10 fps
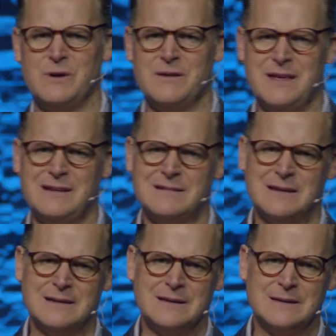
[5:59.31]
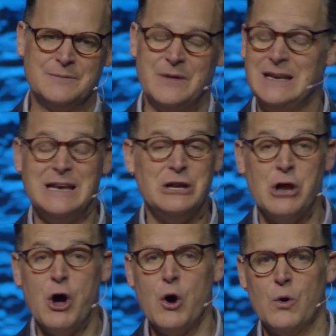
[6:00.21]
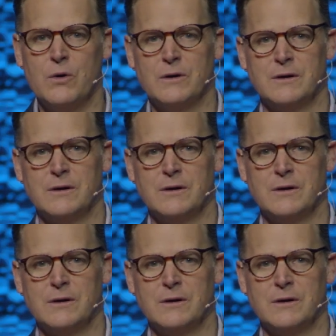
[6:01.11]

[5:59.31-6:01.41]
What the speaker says: Well, they didn't know.